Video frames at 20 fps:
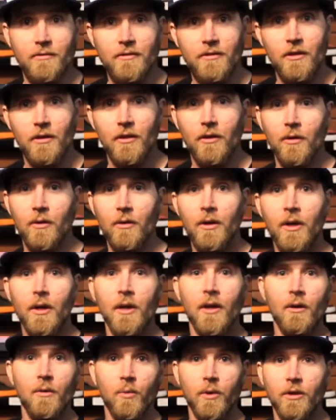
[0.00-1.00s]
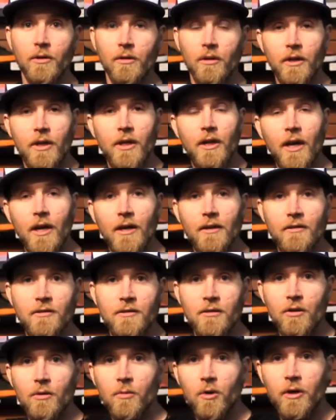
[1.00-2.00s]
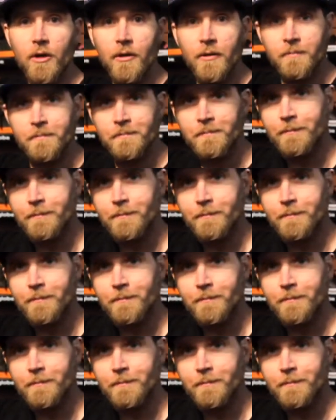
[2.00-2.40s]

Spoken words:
So when you're looking at a snowboard,